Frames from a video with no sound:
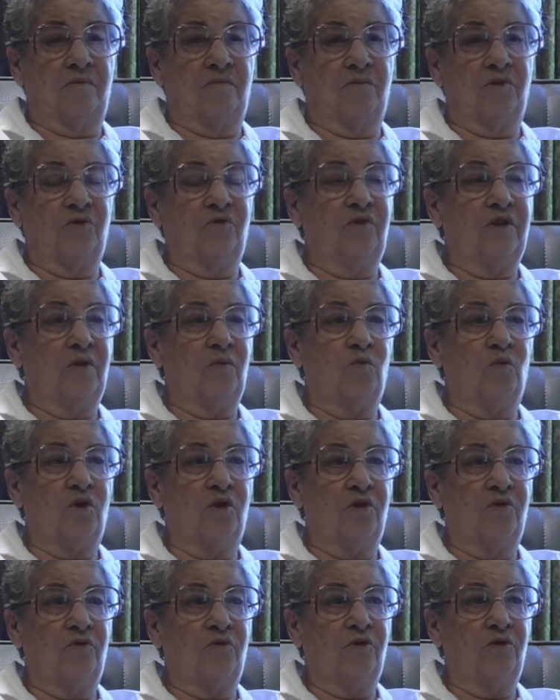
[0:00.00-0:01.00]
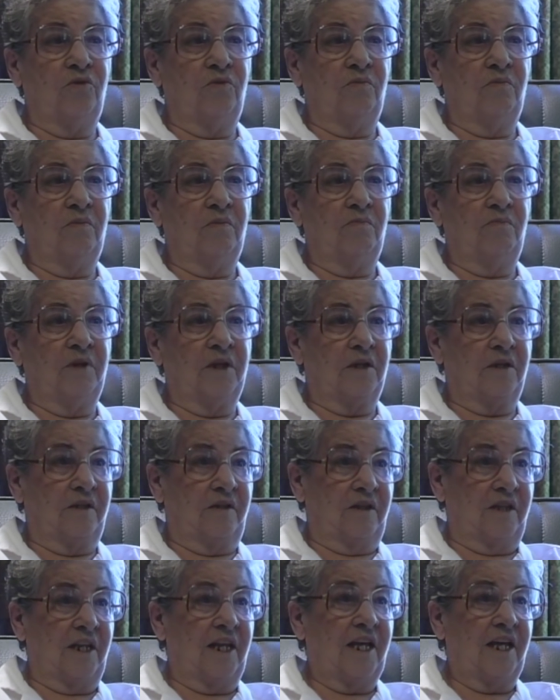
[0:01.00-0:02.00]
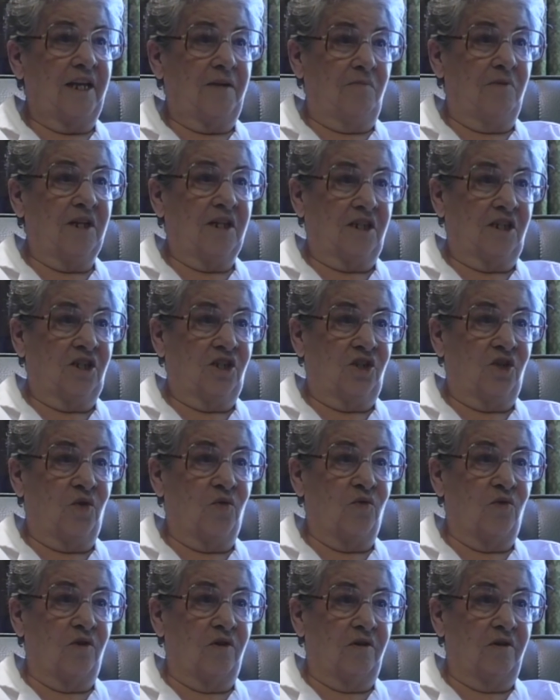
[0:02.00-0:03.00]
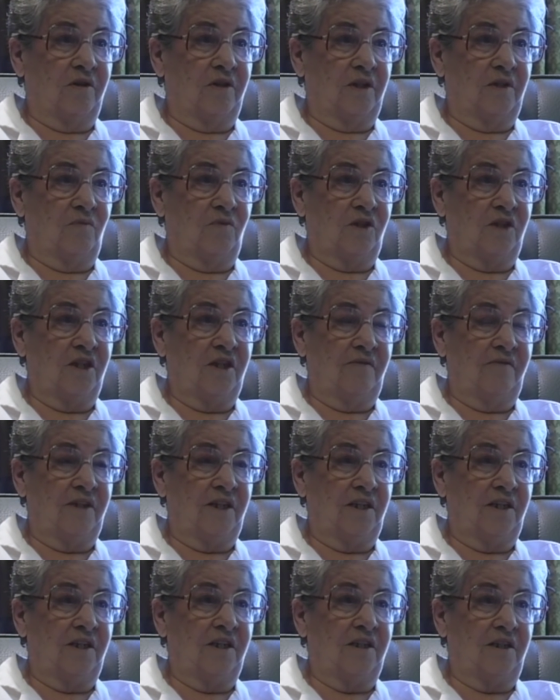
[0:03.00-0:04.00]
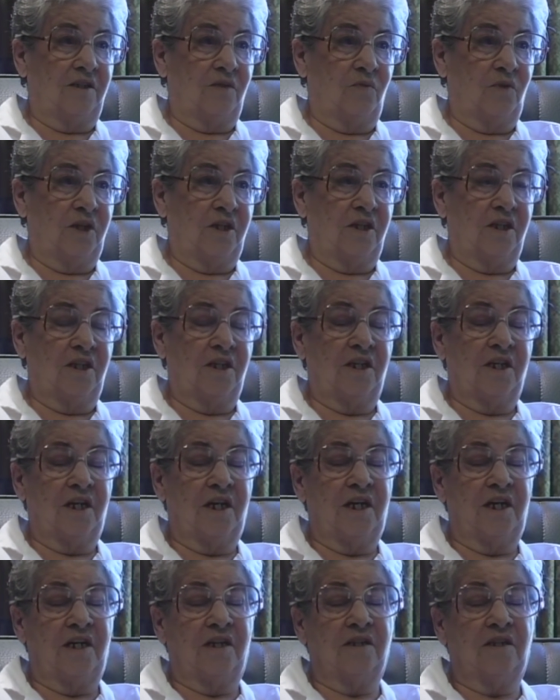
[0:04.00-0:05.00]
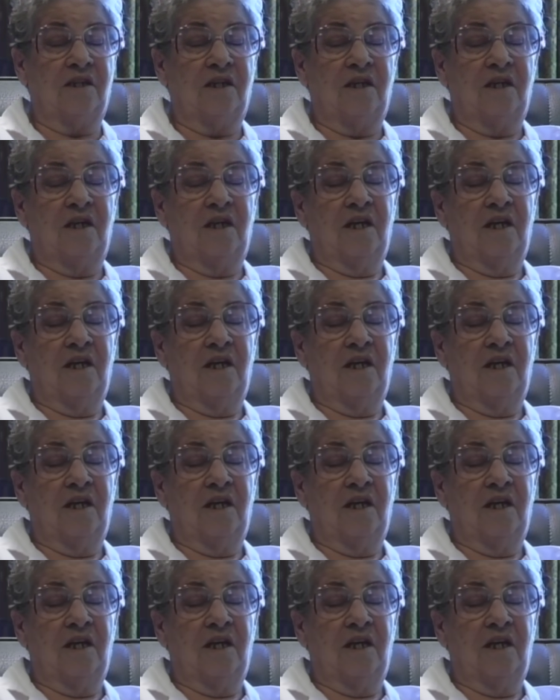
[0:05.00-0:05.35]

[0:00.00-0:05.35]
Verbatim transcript: moved in one room building that had been a store and was living in it till we could get a house.